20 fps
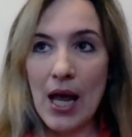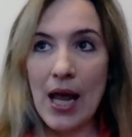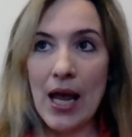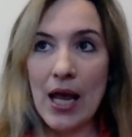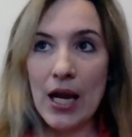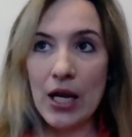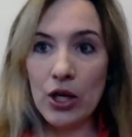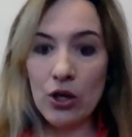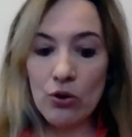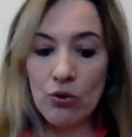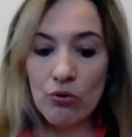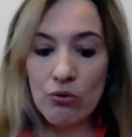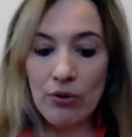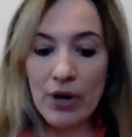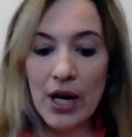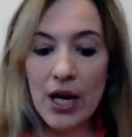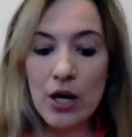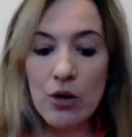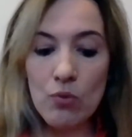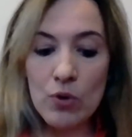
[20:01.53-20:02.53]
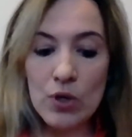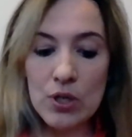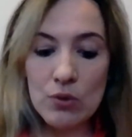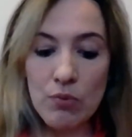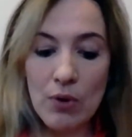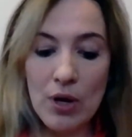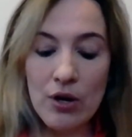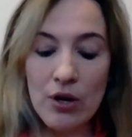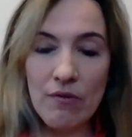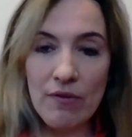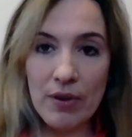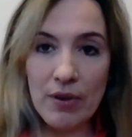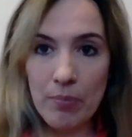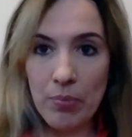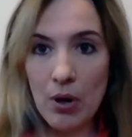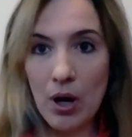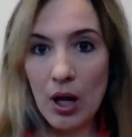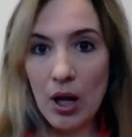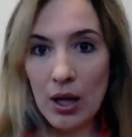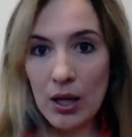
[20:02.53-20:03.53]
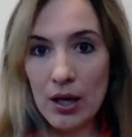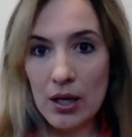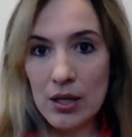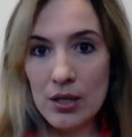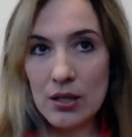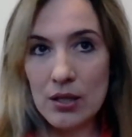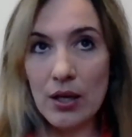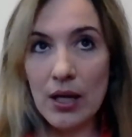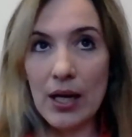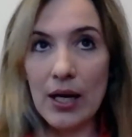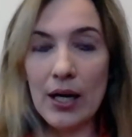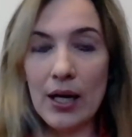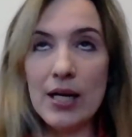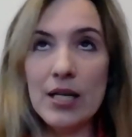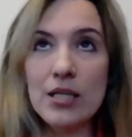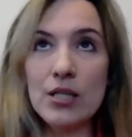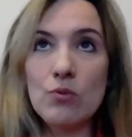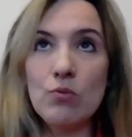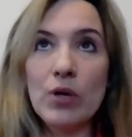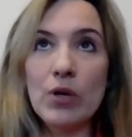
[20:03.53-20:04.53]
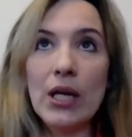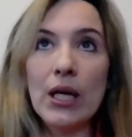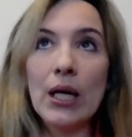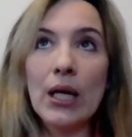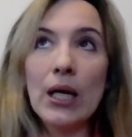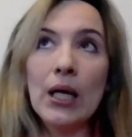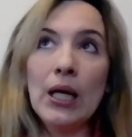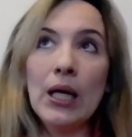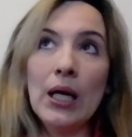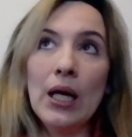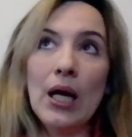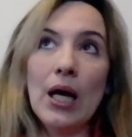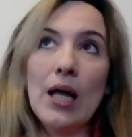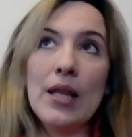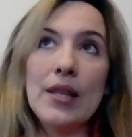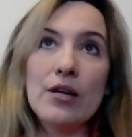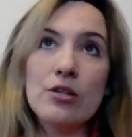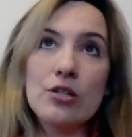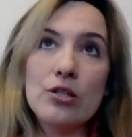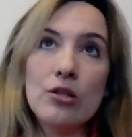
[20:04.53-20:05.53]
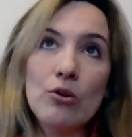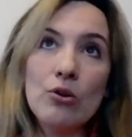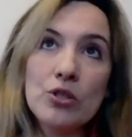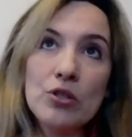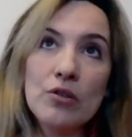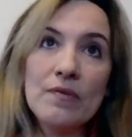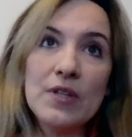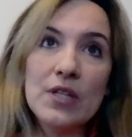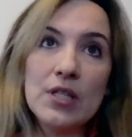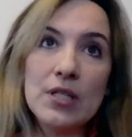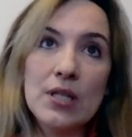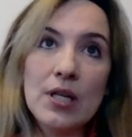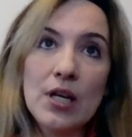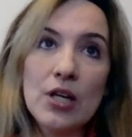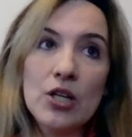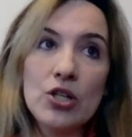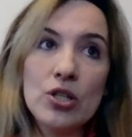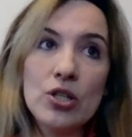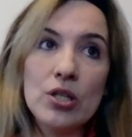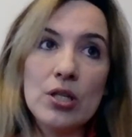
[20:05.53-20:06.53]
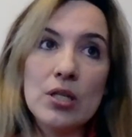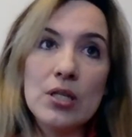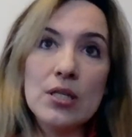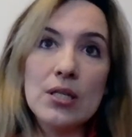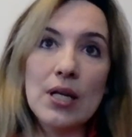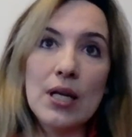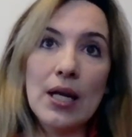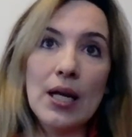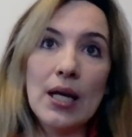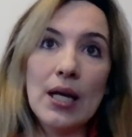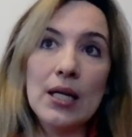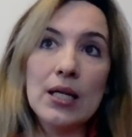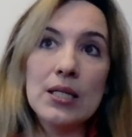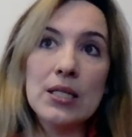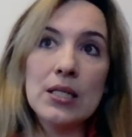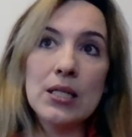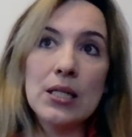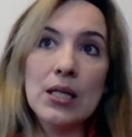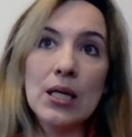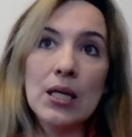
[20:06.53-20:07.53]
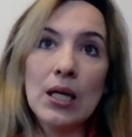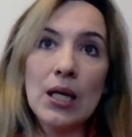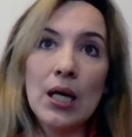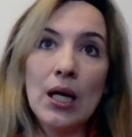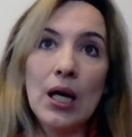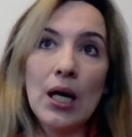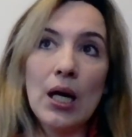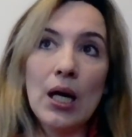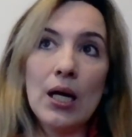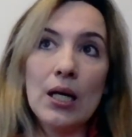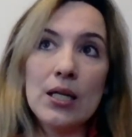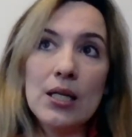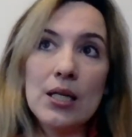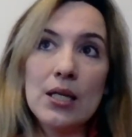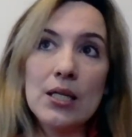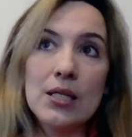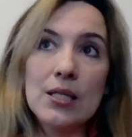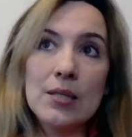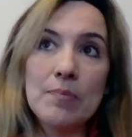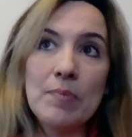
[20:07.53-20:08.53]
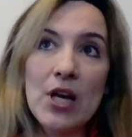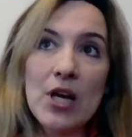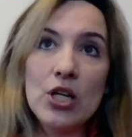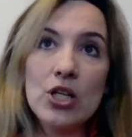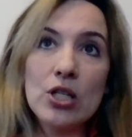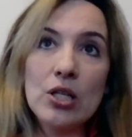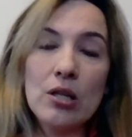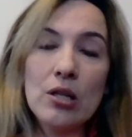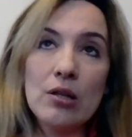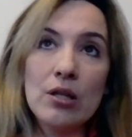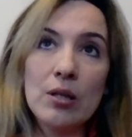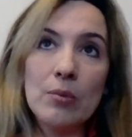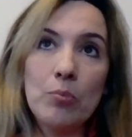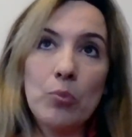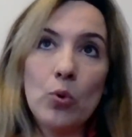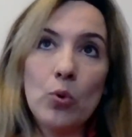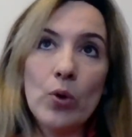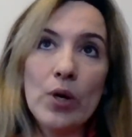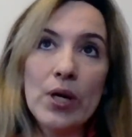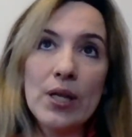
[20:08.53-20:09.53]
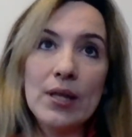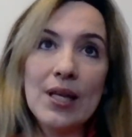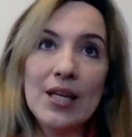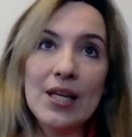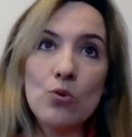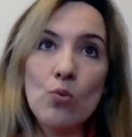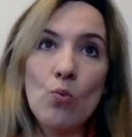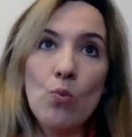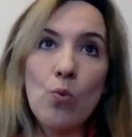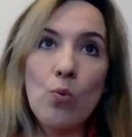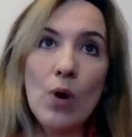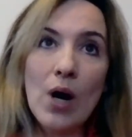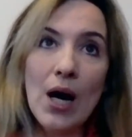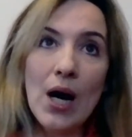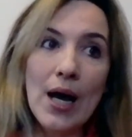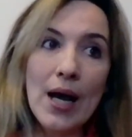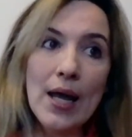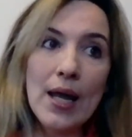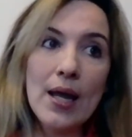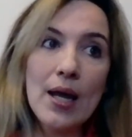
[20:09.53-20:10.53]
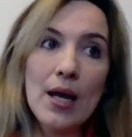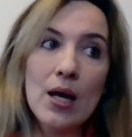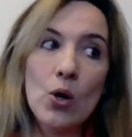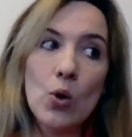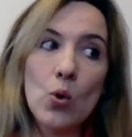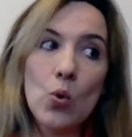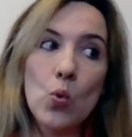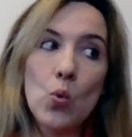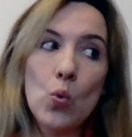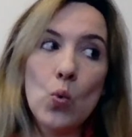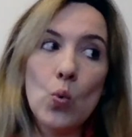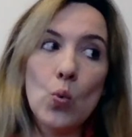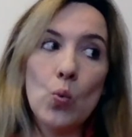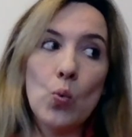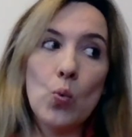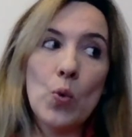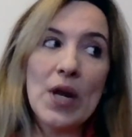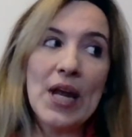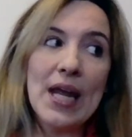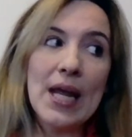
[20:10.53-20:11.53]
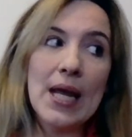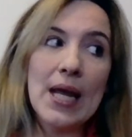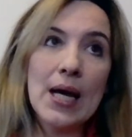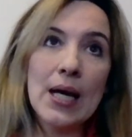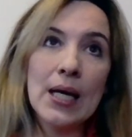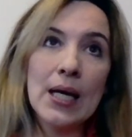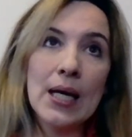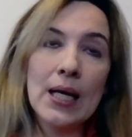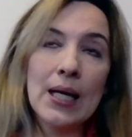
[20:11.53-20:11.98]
And Ukraine was one of the polygons there. As there's lots of discussions, and especially on the point that why we